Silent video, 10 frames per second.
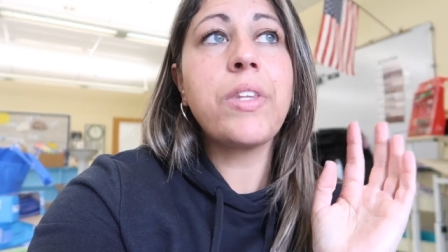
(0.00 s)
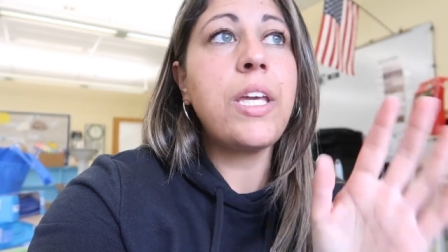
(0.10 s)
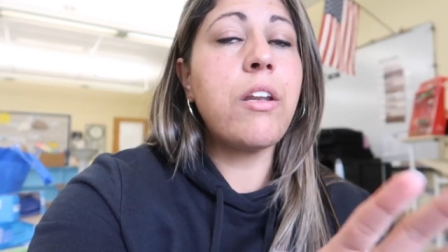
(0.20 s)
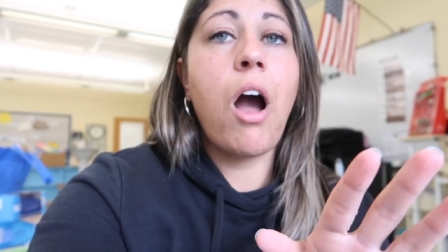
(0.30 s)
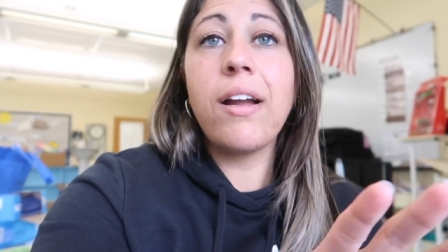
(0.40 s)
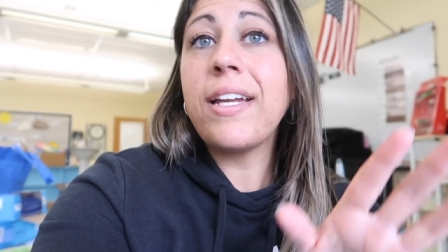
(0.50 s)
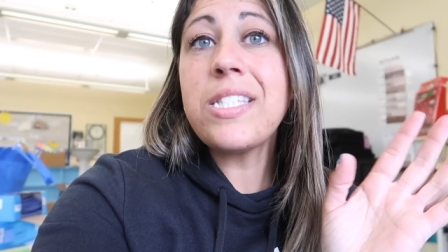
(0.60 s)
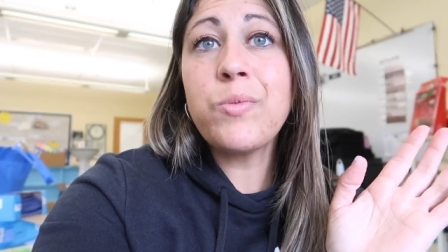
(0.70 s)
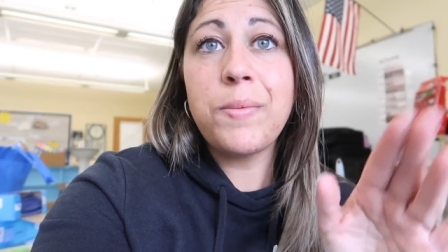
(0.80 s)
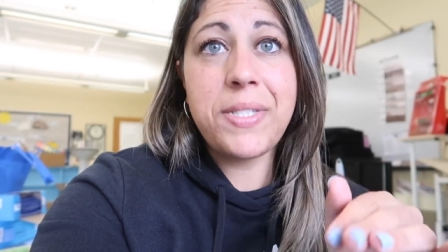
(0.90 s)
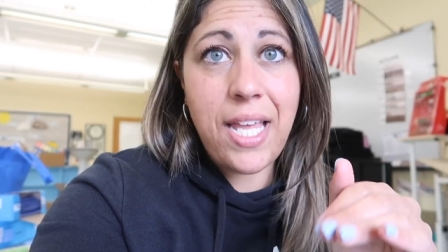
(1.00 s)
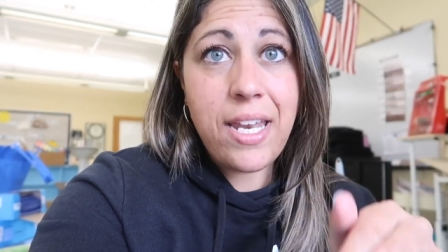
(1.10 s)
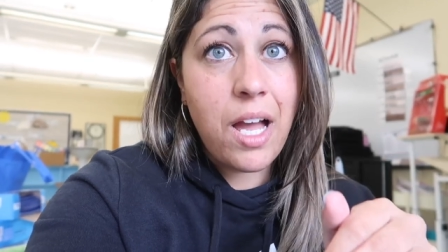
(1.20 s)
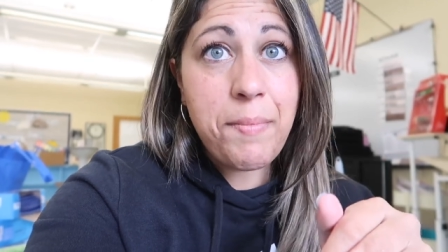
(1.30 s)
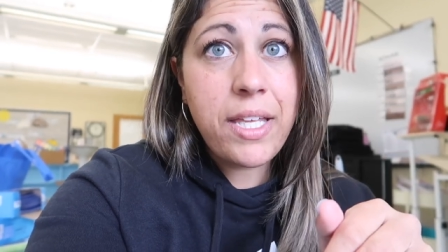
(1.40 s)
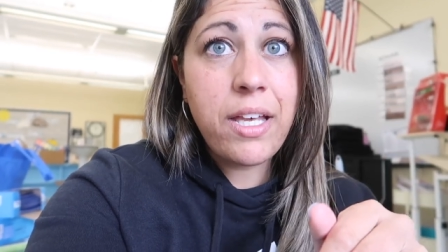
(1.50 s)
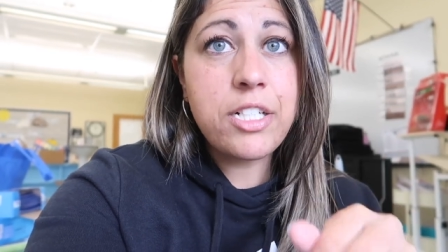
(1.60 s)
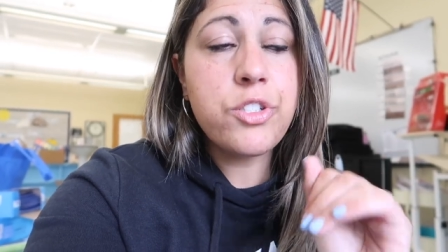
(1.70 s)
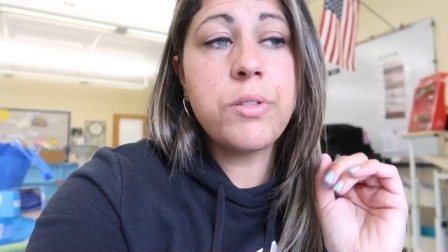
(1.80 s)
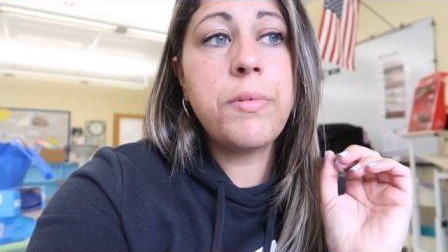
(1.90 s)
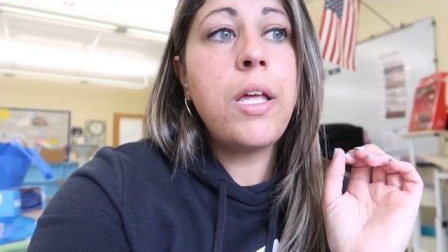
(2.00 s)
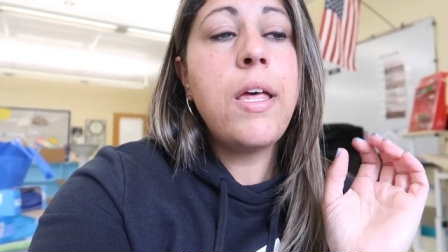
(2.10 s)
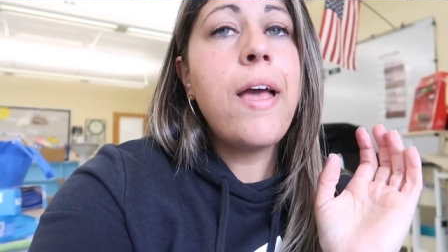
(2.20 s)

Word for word: in August when I'm setting up my classroom.